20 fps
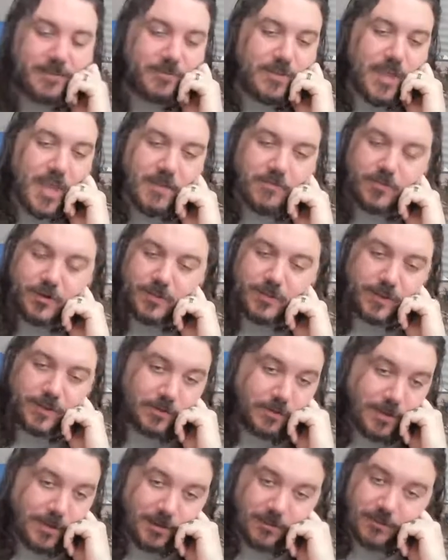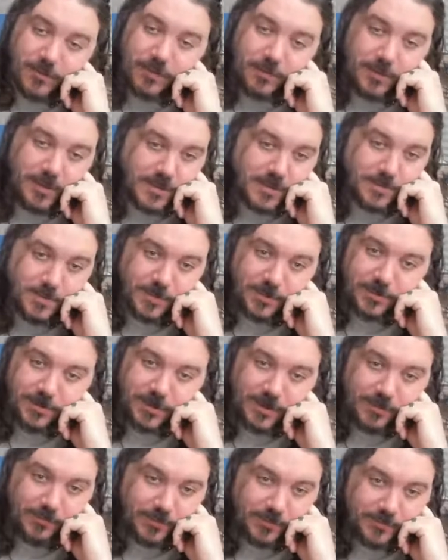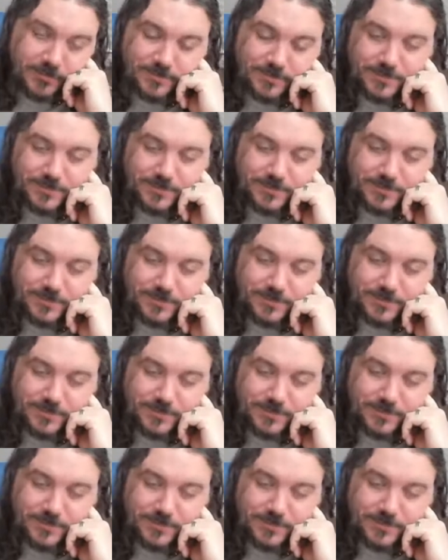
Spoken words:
everything is better than the Ben Shapiro novel.